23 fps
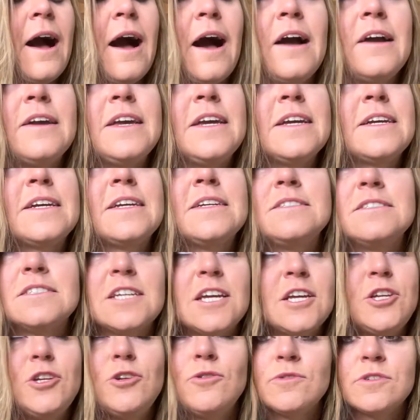It
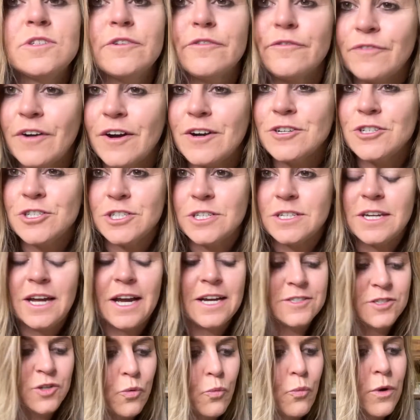continues to function
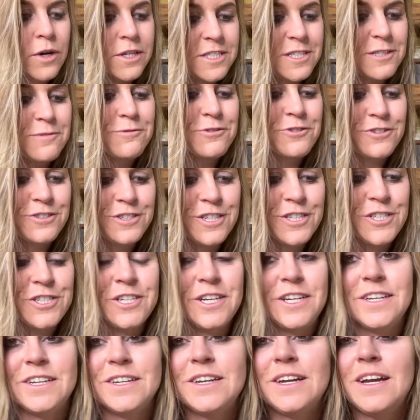as a wisdom
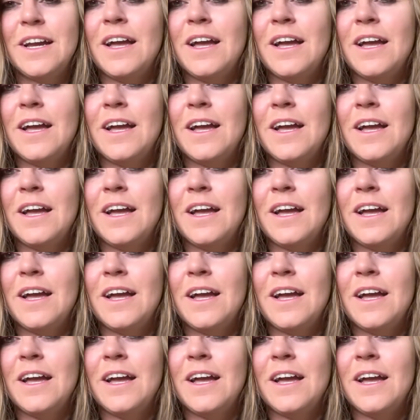tradition